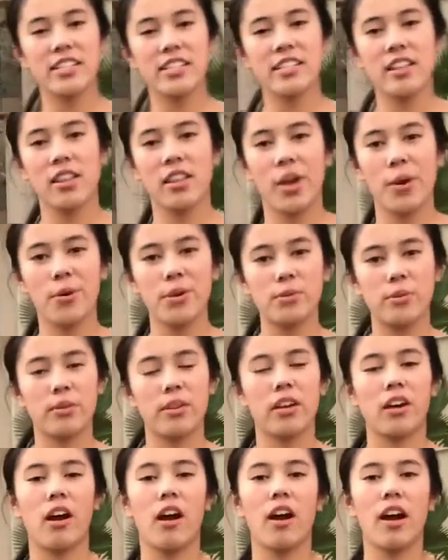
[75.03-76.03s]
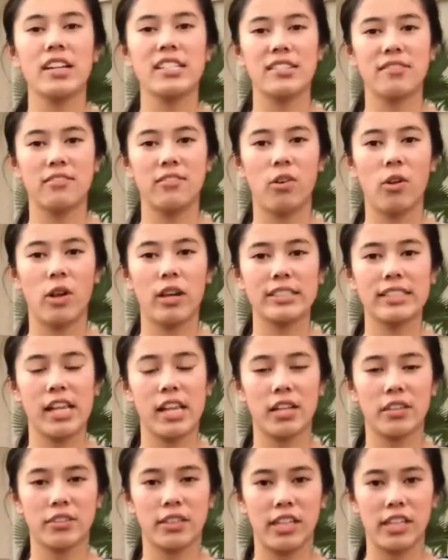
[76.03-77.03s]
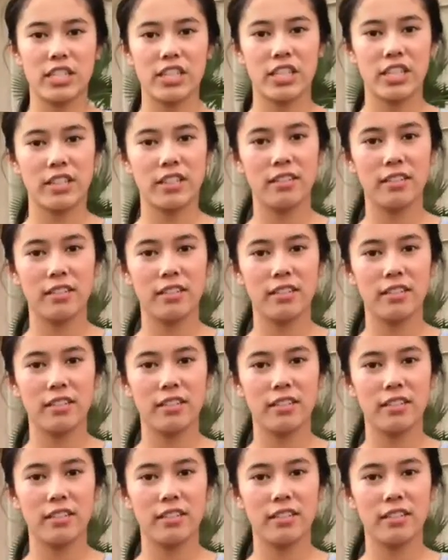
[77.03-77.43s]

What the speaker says: is the lowest when the car is in full acceleration.